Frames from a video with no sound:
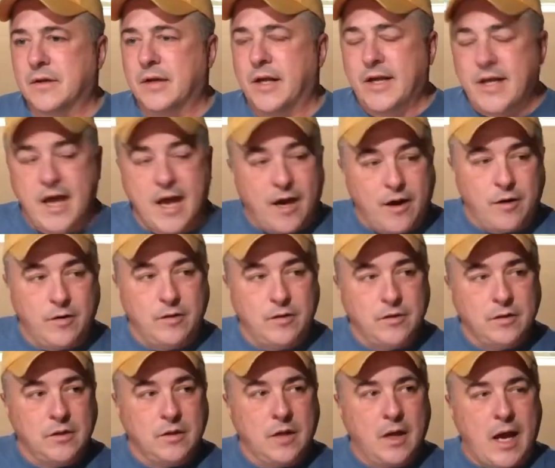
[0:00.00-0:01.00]
anyhow,
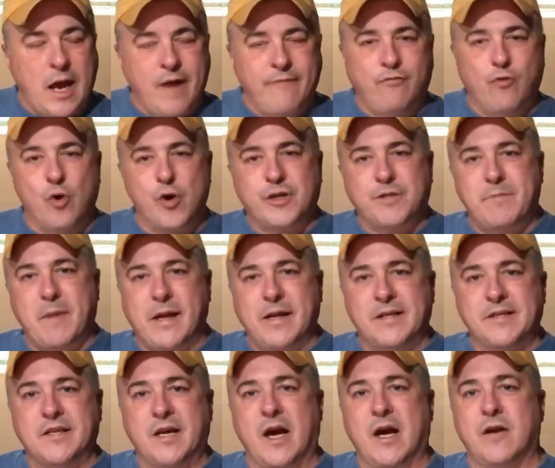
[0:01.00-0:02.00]
I've worked my
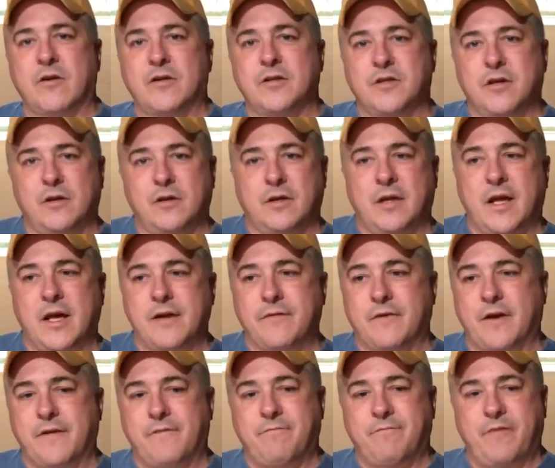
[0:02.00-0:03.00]
entire adult
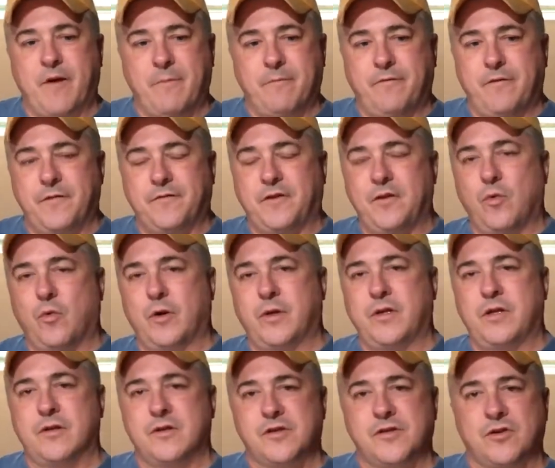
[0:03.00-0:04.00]
life. I'm 51
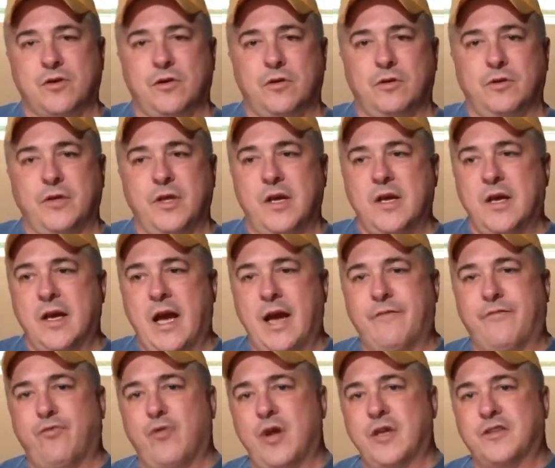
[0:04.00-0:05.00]
years old.
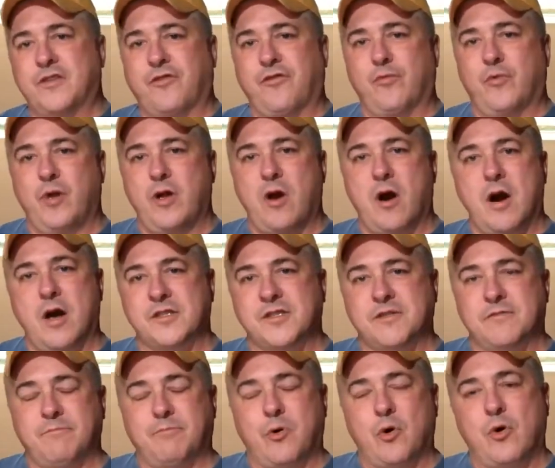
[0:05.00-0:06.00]
I've raised 3
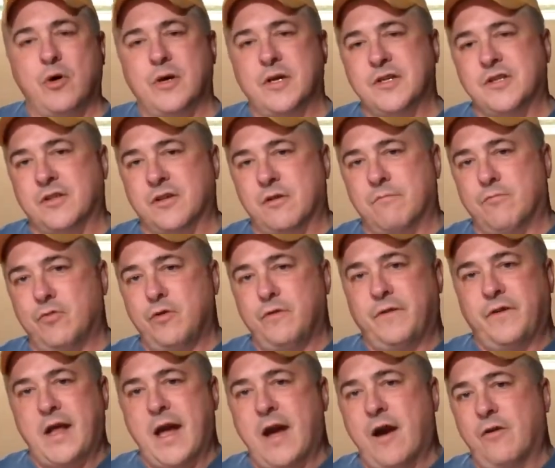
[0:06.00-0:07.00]
awesome boys that are
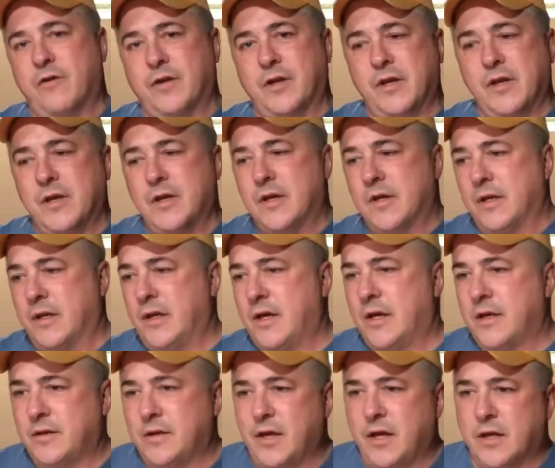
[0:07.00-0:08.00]
moved out
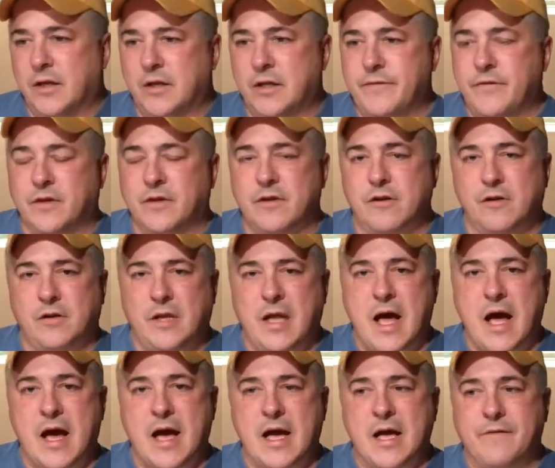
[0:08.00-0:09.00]
and living their
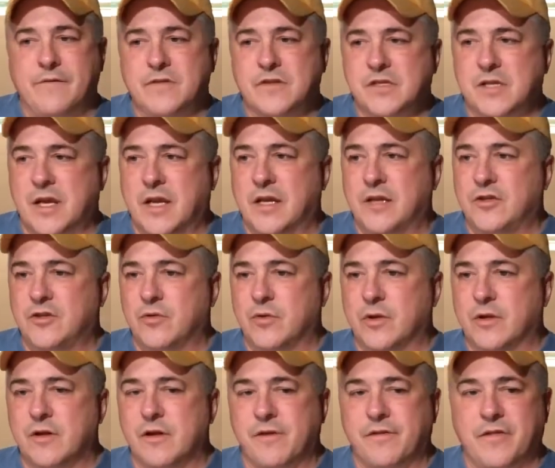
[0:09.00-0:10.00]
lives and
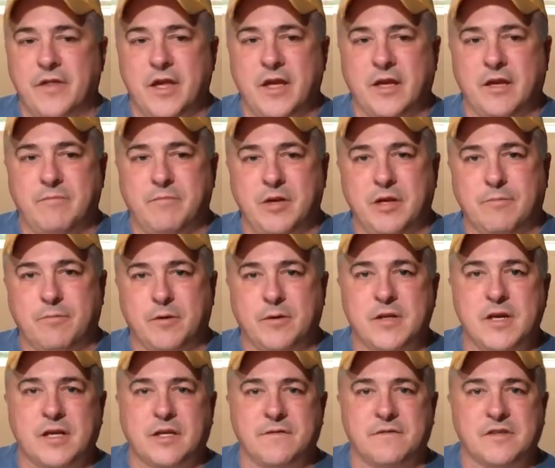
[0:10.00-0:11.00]
doing their thing and being
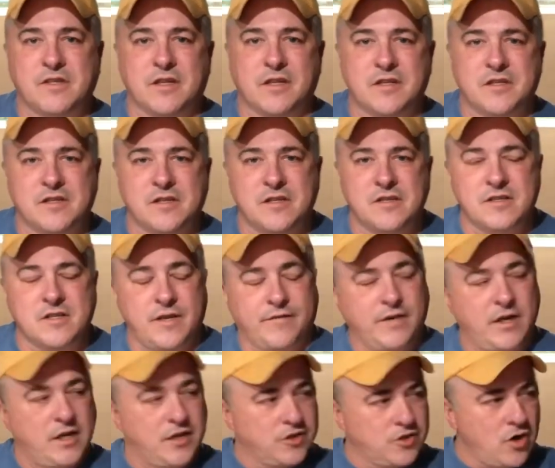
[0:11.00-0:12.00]
productive citizens. I've
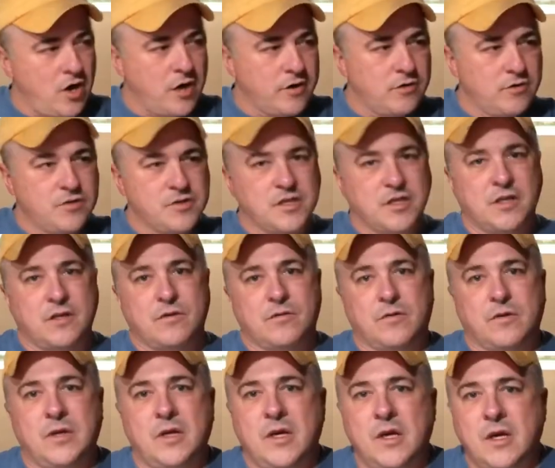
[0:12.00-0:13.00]
got a daughter who's
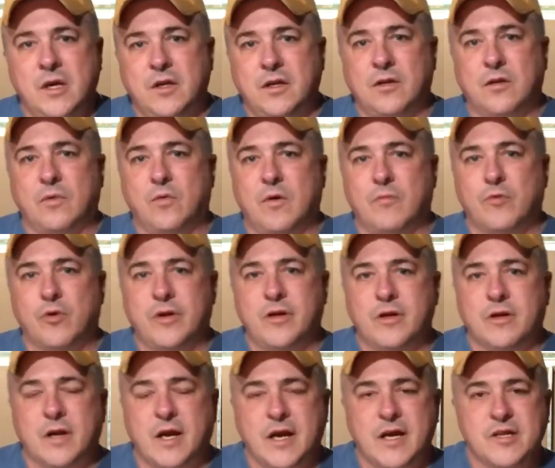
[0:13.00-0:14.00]
getting, 1 more
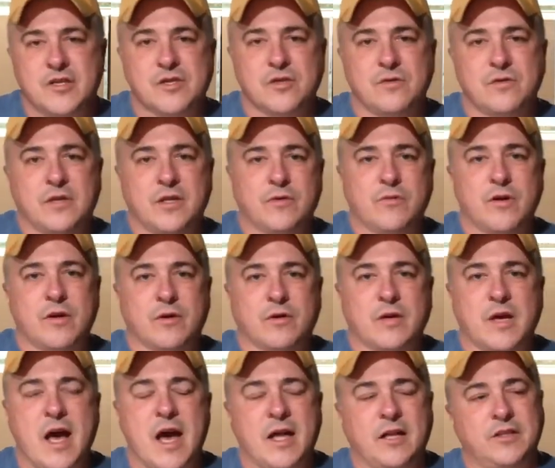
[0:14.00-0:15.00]
year of high school and getting ready
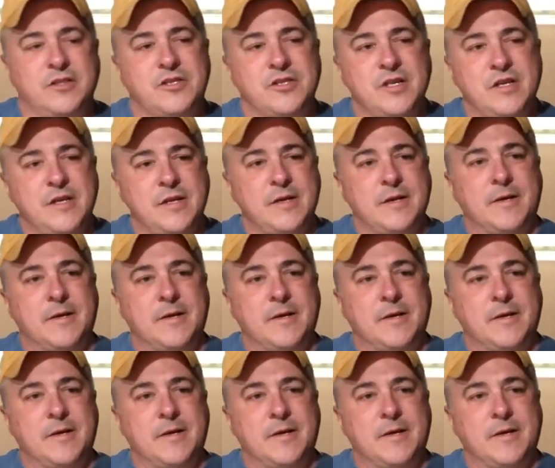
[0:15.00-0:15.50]
to college.